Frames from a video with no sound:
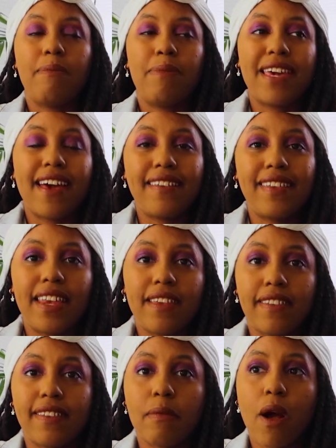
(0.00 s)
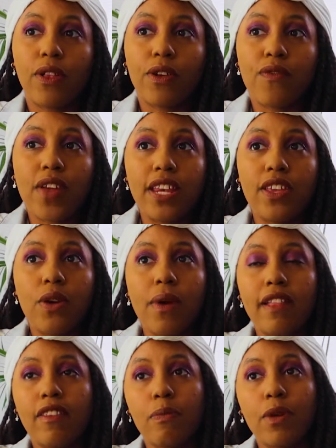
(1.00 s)
Because it is a smaller venue
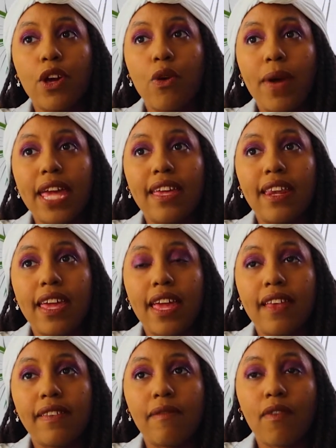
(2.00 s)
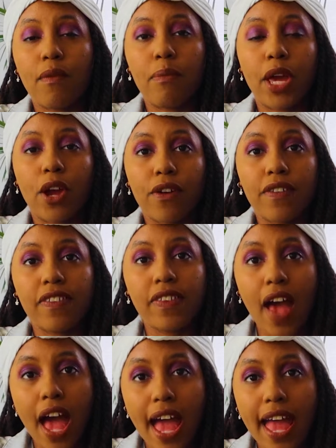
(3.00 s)
and Spring Awakening is of a bigger
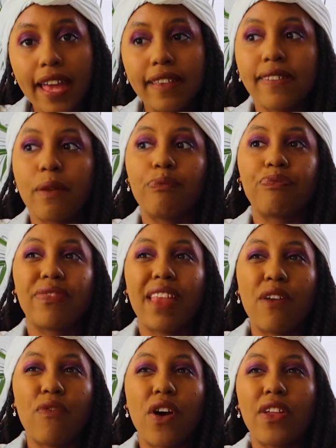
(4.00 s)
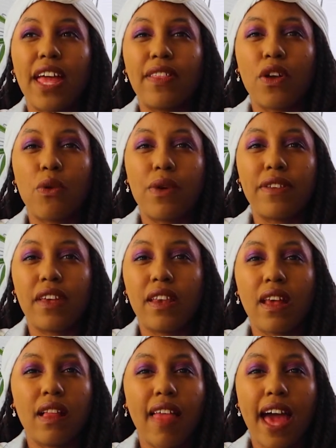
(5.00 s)
size, they felt like
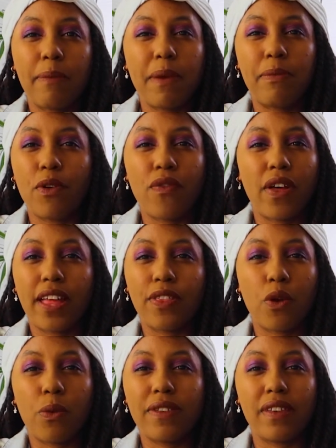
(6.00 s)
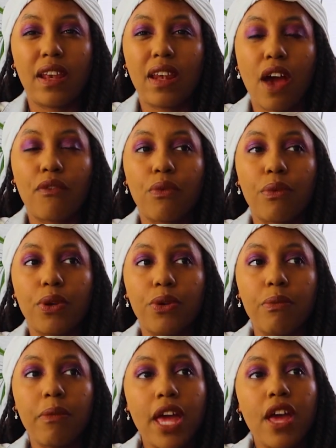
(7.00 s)
a lot of people felt like there wasn't enough
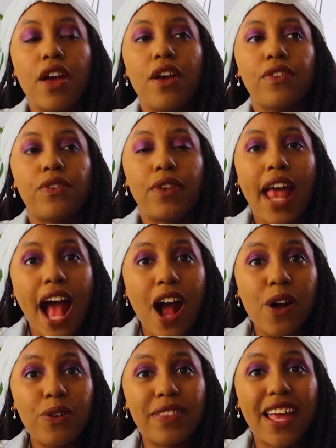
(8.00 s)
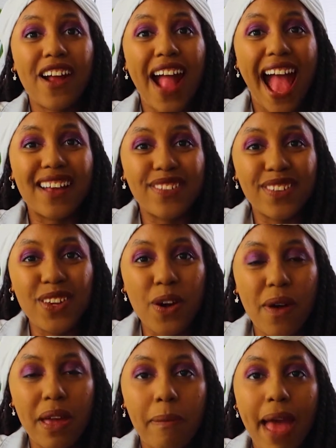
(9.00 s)
room. So now they're actually
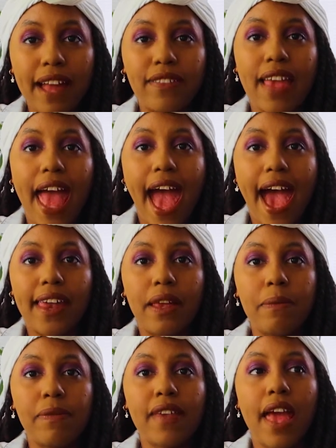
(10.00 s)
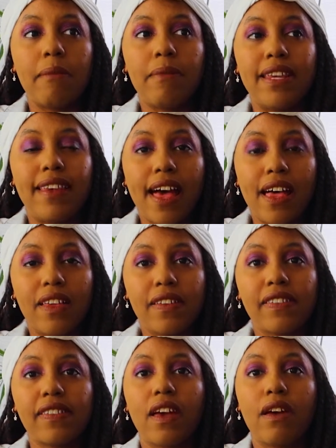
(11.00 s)
going back to Addams
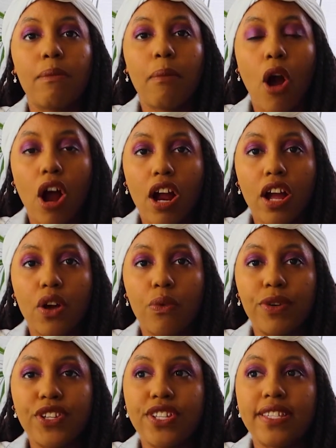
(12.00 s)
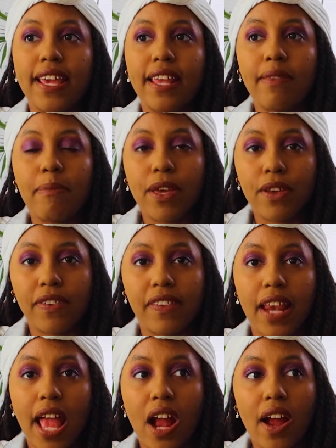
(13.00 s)
Medill Park, which is in
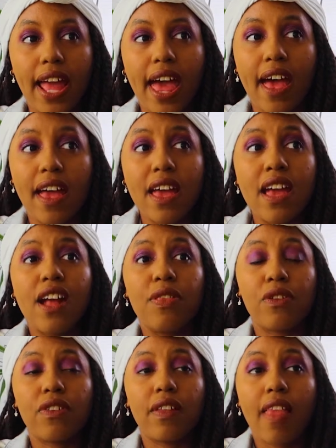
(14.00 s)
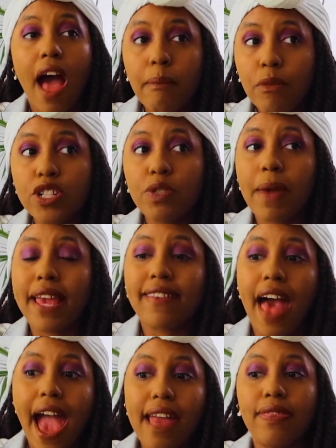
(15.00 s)
Pilsen area. There's a lot more space,
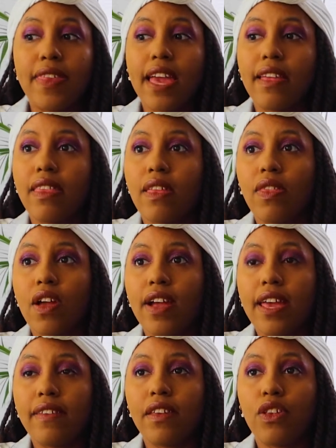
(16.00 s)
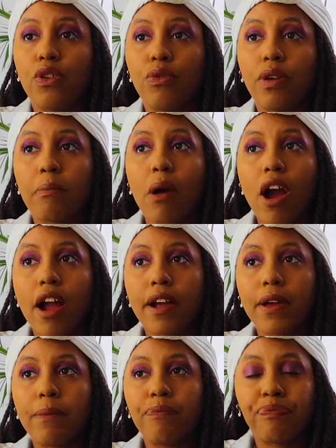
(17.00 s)
I think, than there is in Union
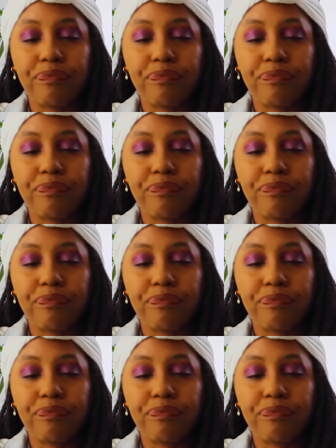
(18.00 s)
Park.